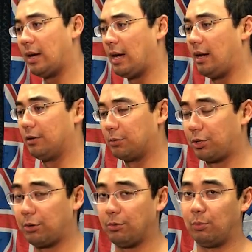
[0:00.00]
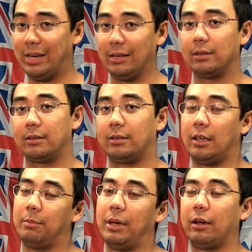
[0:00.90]
Some shoulder weakness
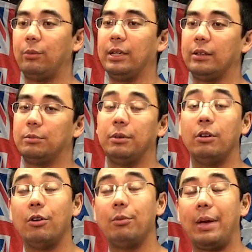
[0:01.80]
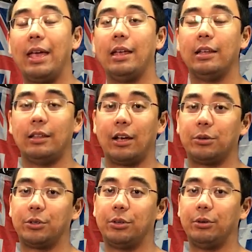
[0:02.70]
and pec weakness, but no pain in the
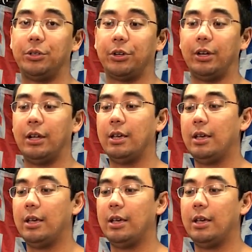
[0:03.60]
actual shoulder joint